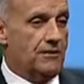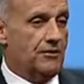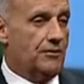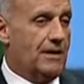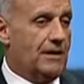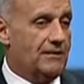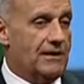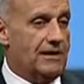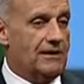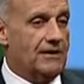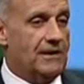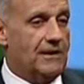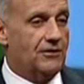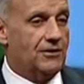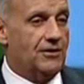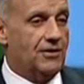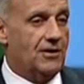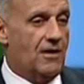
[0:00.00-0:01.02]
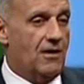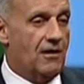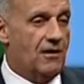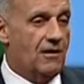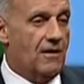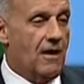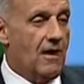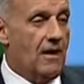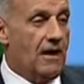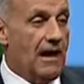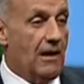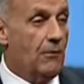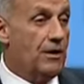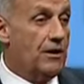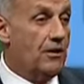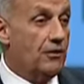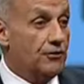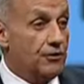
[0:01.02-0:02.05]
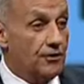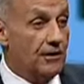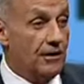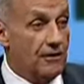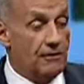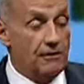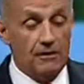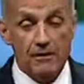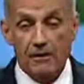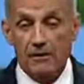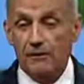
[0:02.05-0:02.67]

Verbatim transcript: There's about ten kids in the car, and we go to their